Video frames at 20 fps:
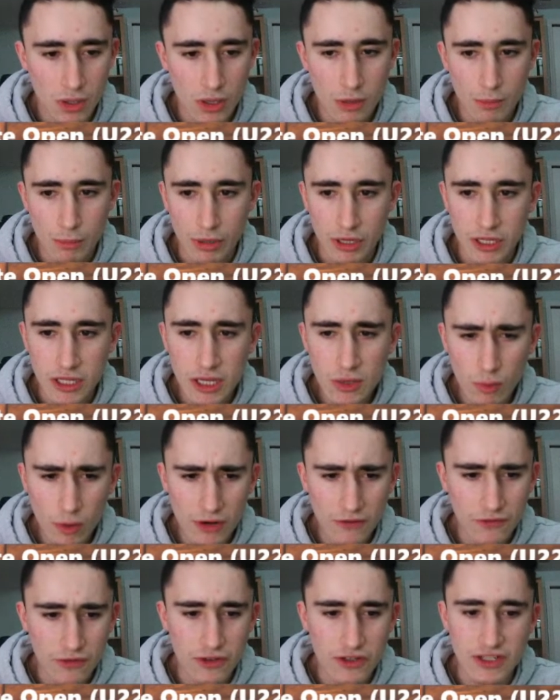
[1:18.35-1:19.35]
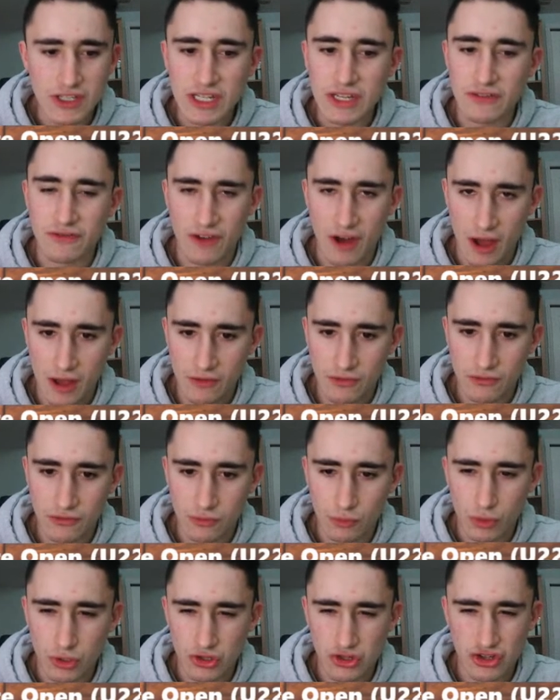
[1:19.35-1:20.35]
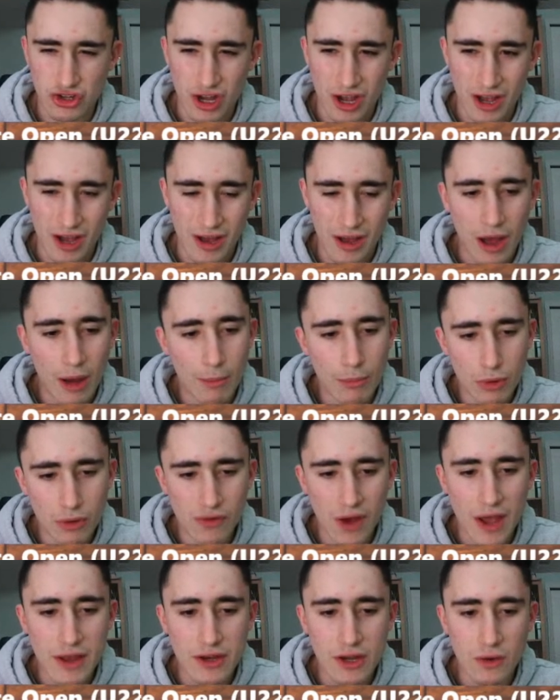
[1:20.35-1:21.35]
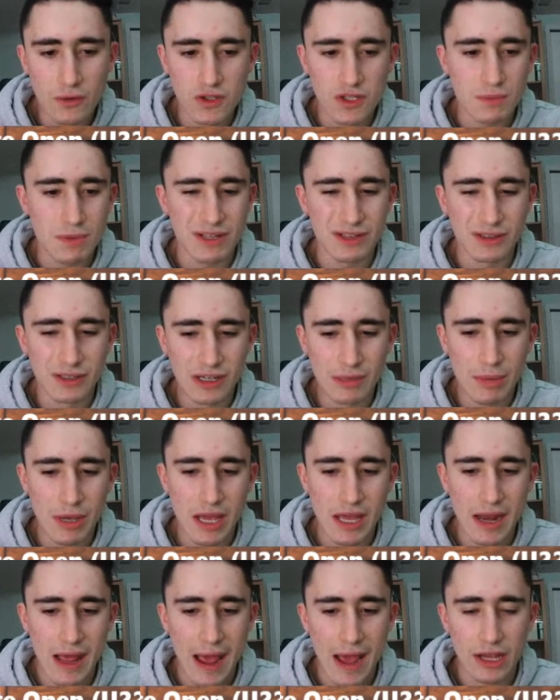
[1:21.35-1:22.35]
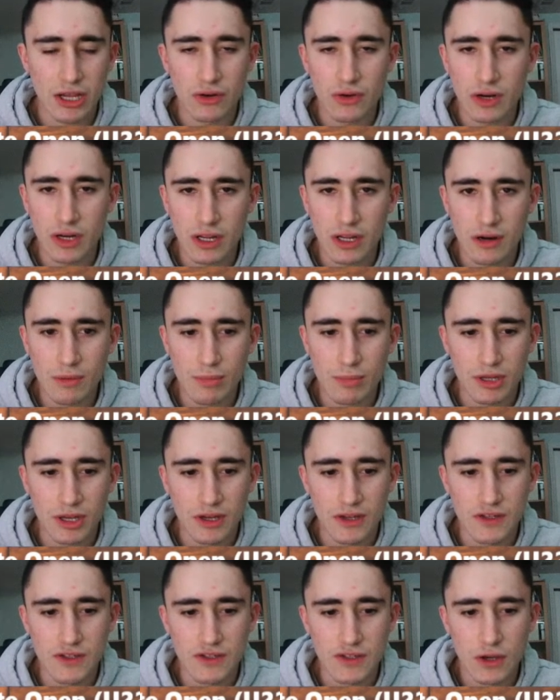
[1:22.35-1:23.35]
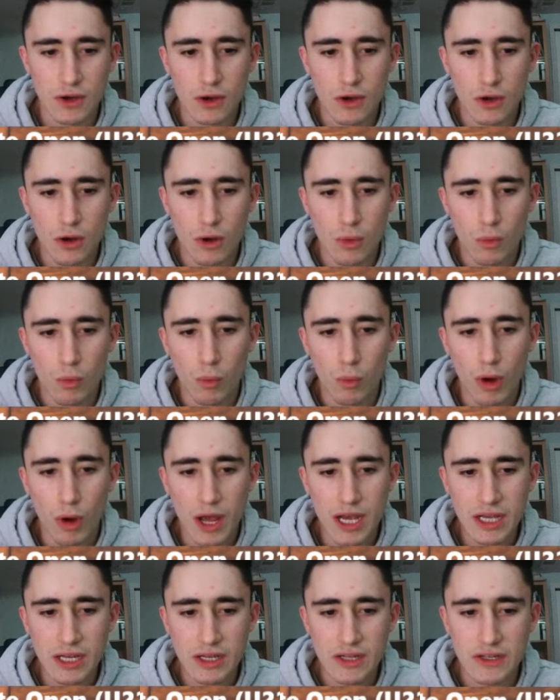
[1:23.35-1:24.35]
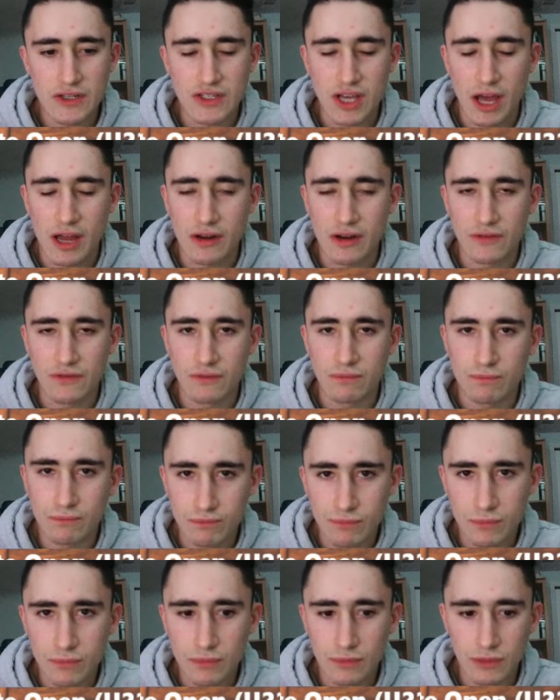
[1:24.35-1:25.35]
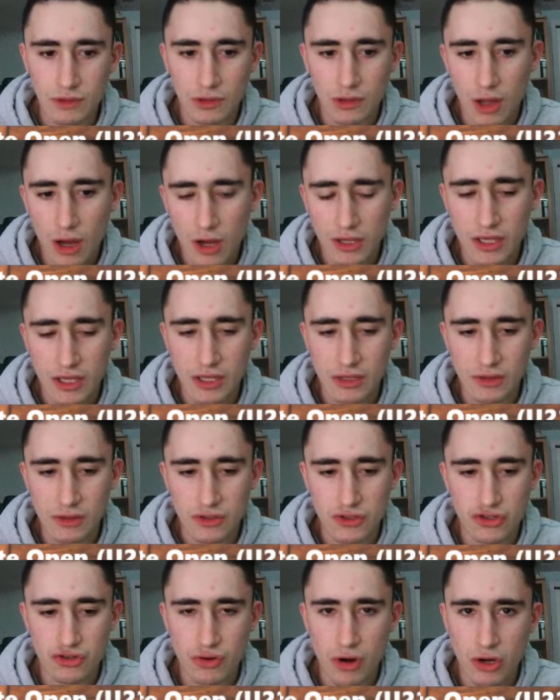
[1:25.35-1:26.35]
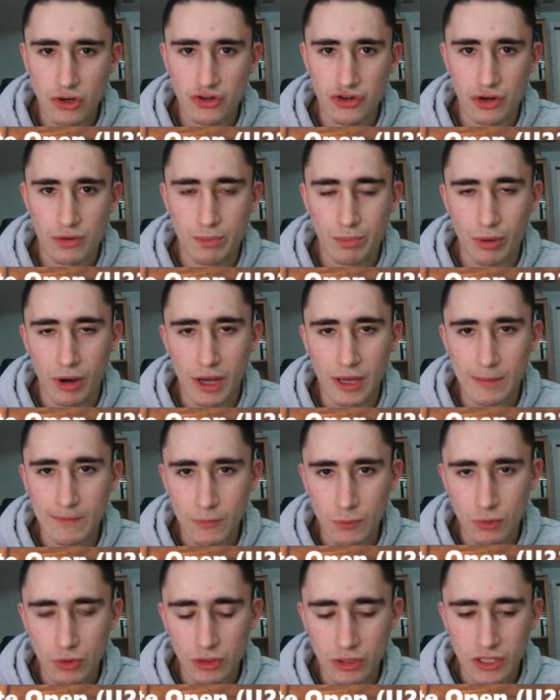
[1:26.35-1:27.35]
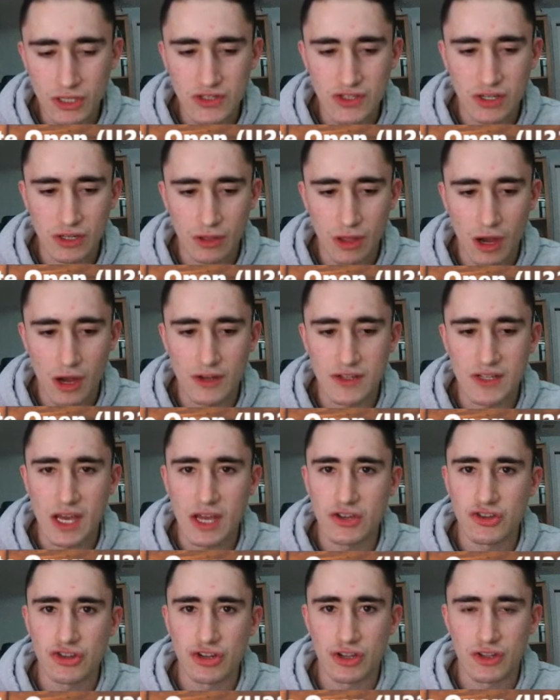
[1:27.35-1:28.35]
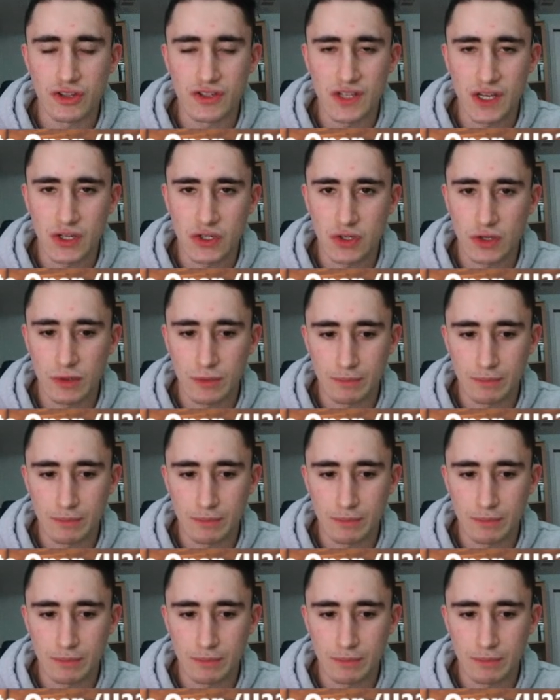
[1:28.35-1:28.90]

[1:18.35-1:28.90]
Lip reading: But he went for d5, which a move I note to be a little bit inaccurate here because white is kind of locking the structure but releasing a lot of tension in the center.